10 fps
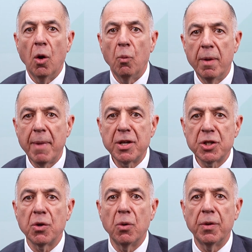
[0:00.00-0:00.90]
We make
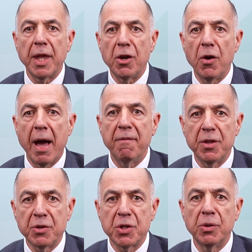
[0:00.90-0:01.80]
sure that you have
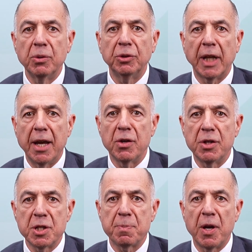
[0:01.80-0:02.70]
the tools at your
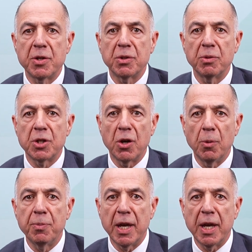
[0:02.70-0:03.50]
disposal to help